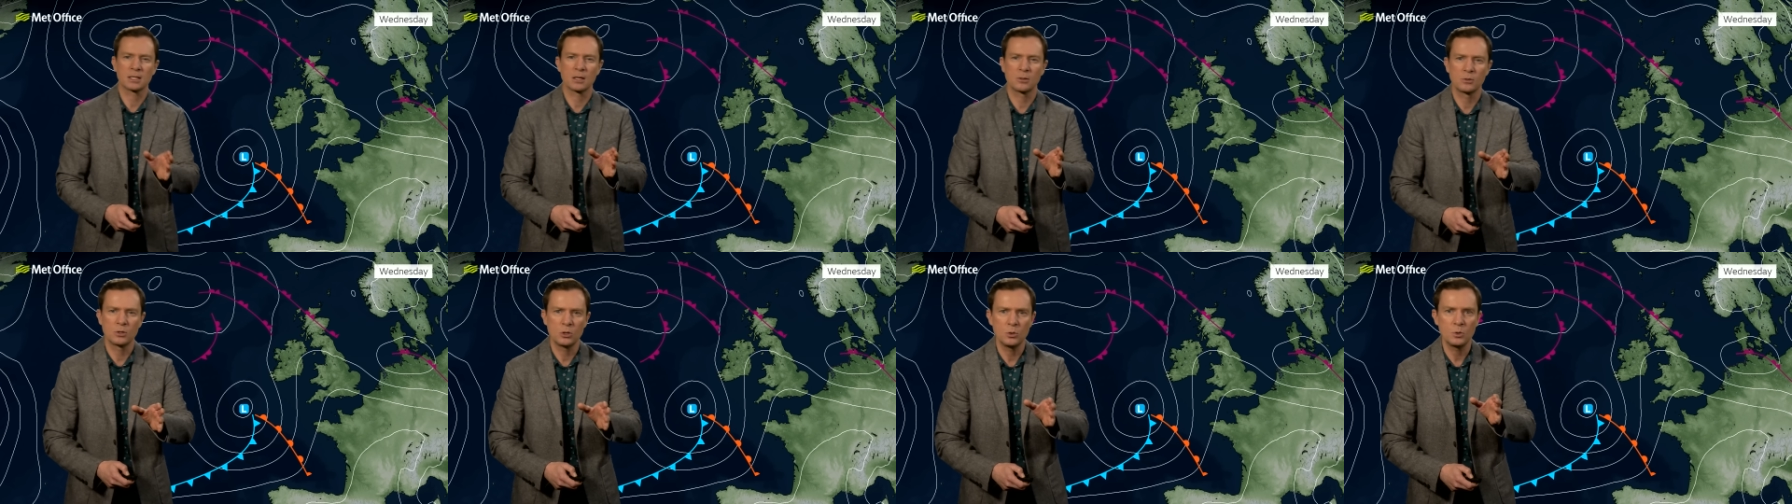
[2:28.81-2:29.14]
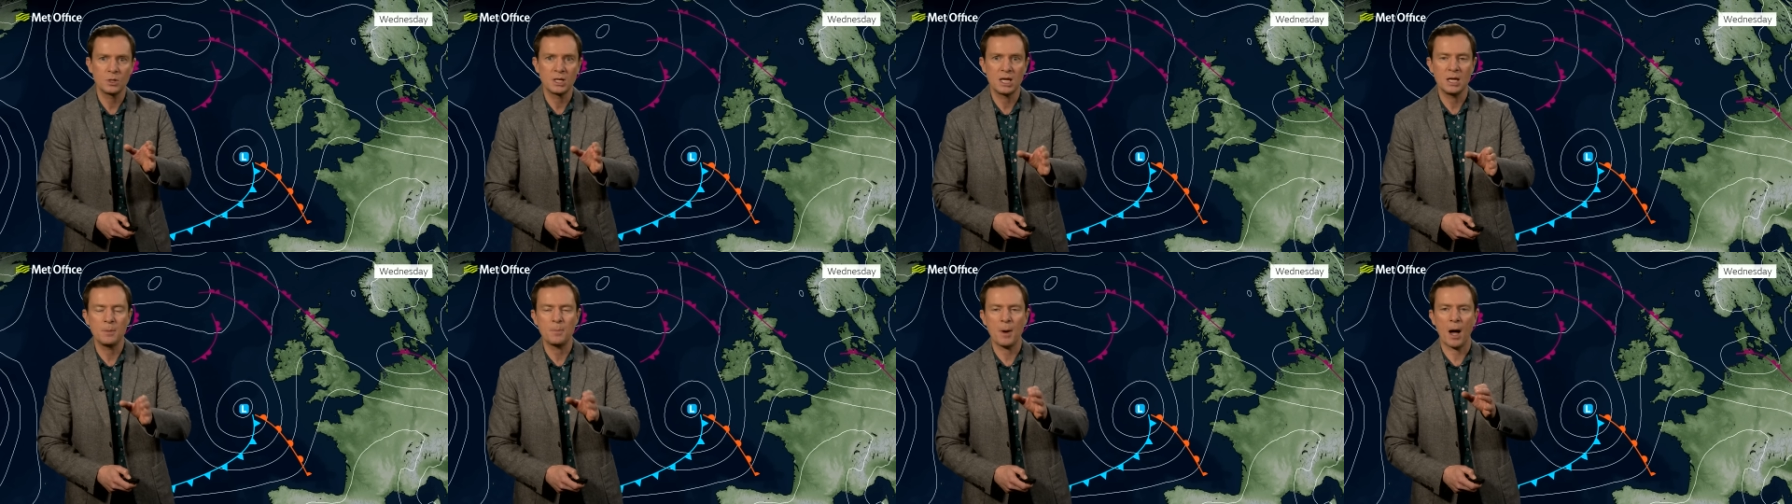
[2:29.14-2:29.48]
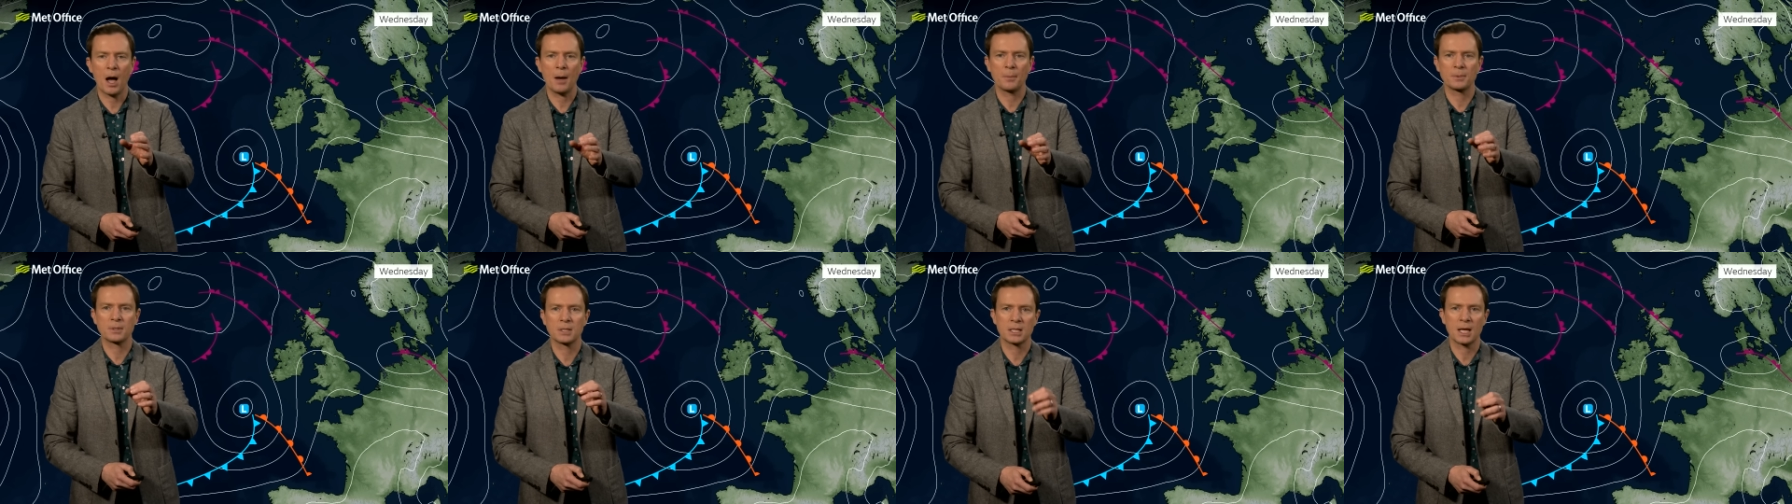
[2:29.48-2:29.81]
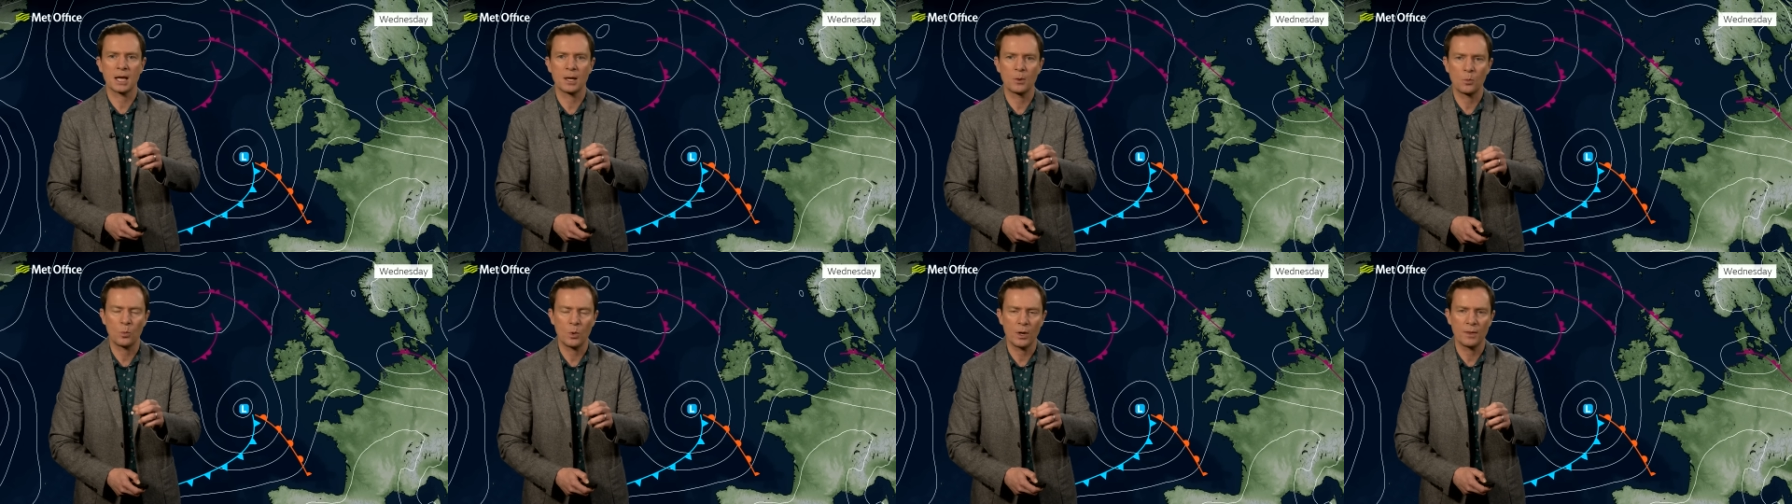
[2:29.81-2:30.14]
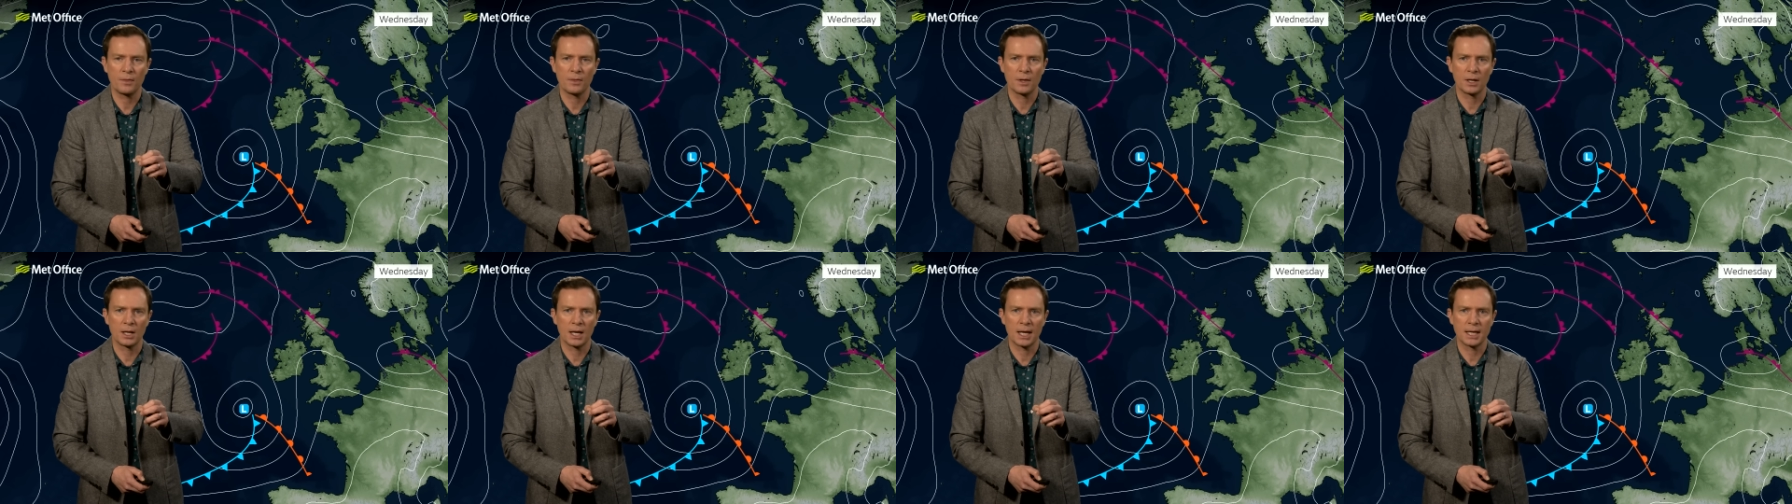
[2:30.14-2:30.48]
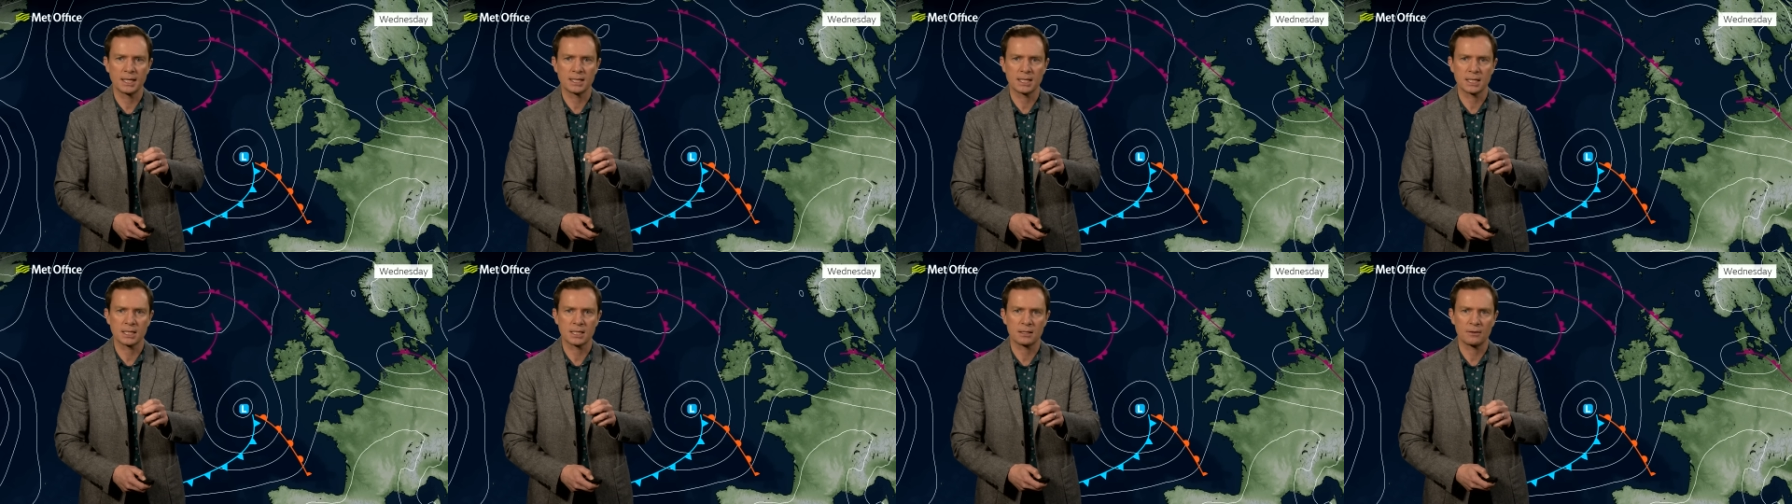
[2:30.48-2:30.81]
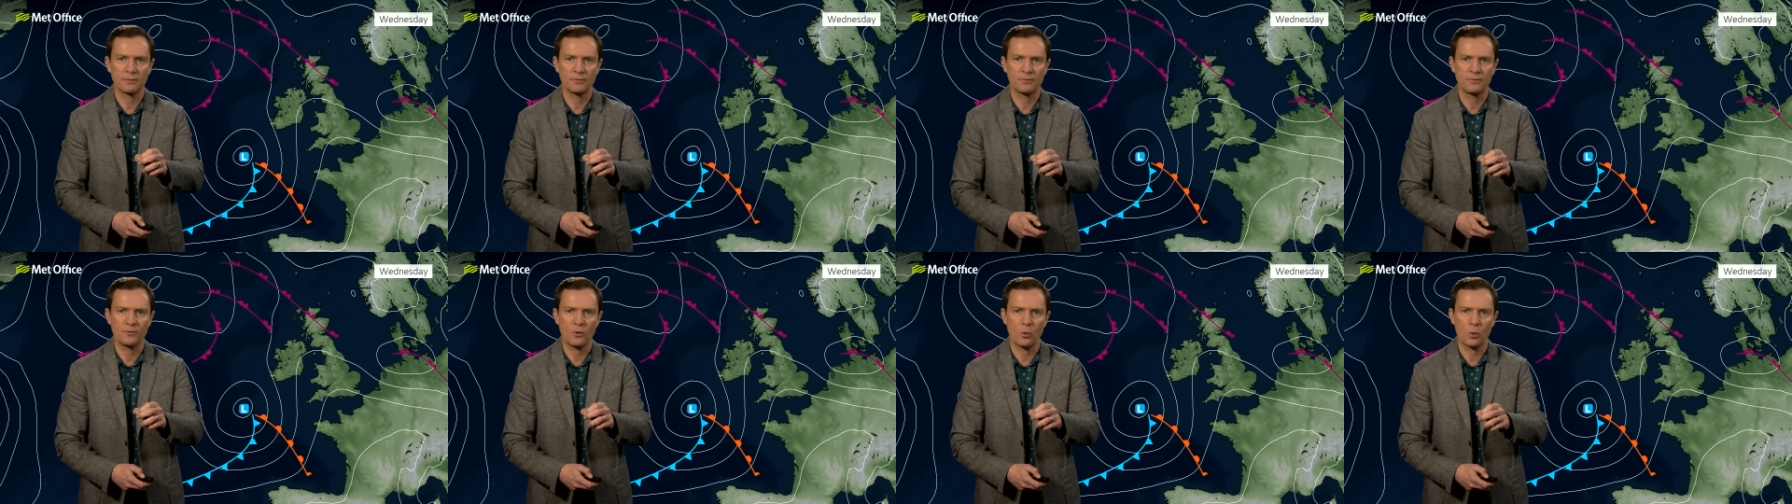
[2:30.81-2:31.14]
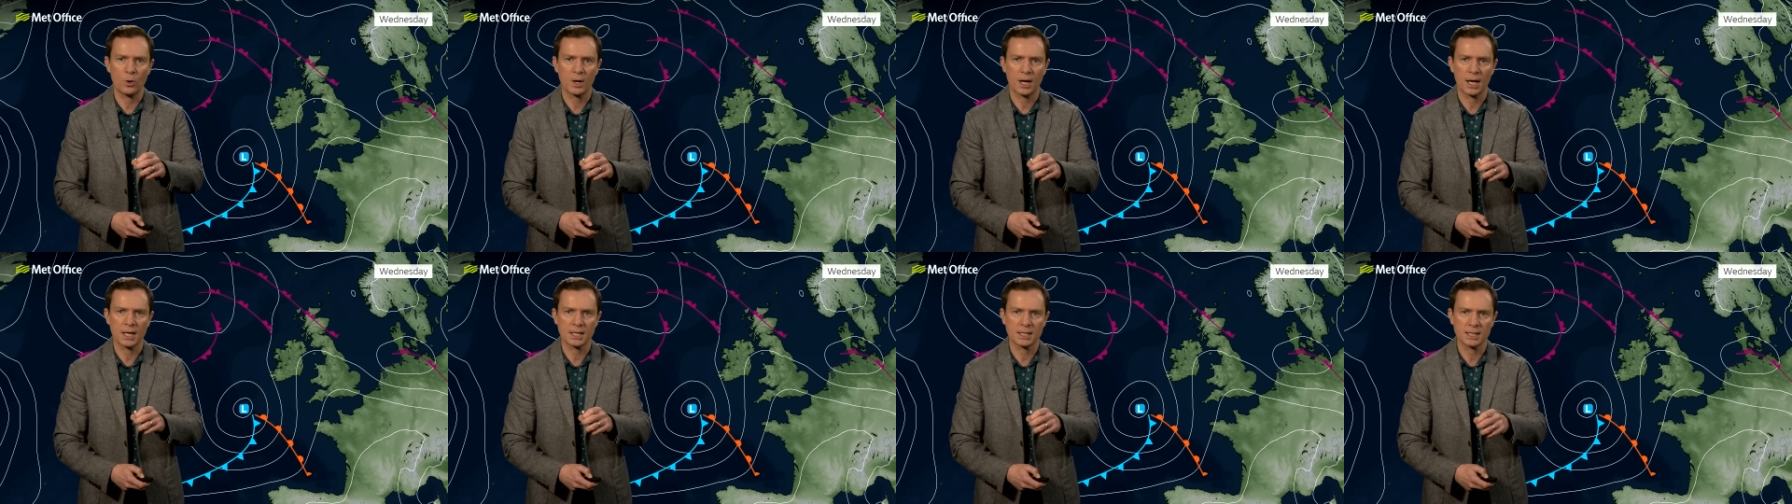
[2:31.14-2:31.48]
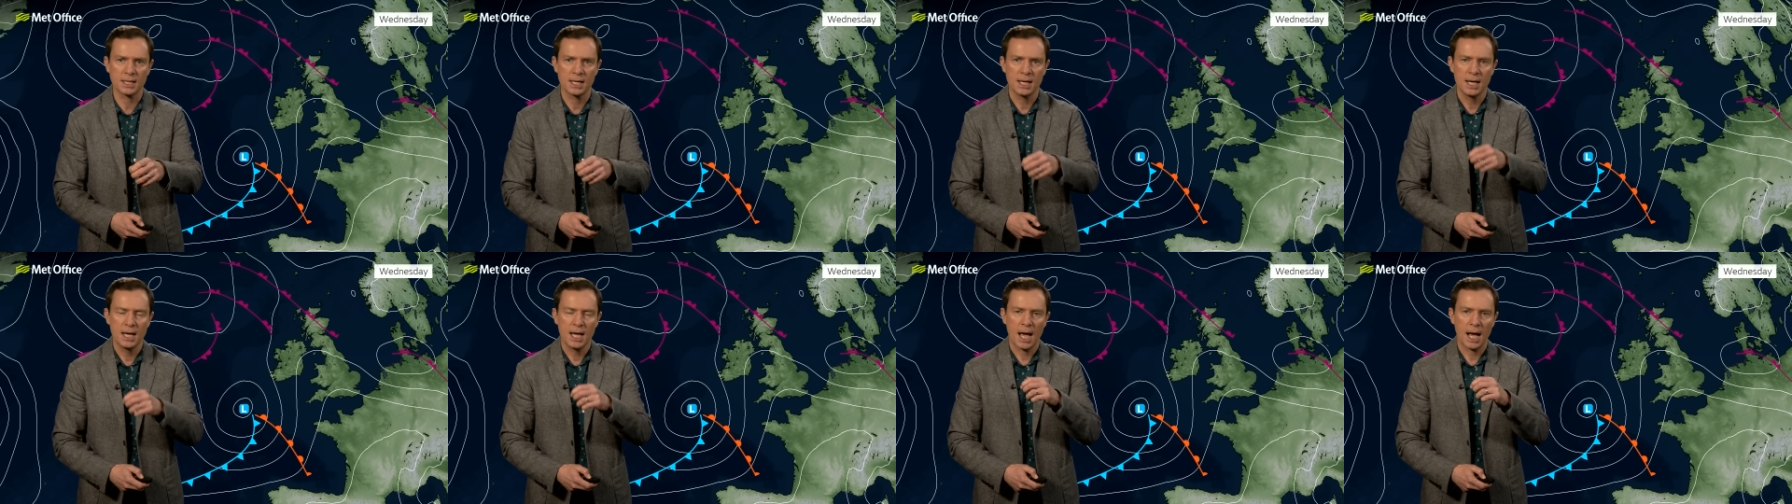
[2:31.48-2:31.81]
So do keep up to date with the latest forecast.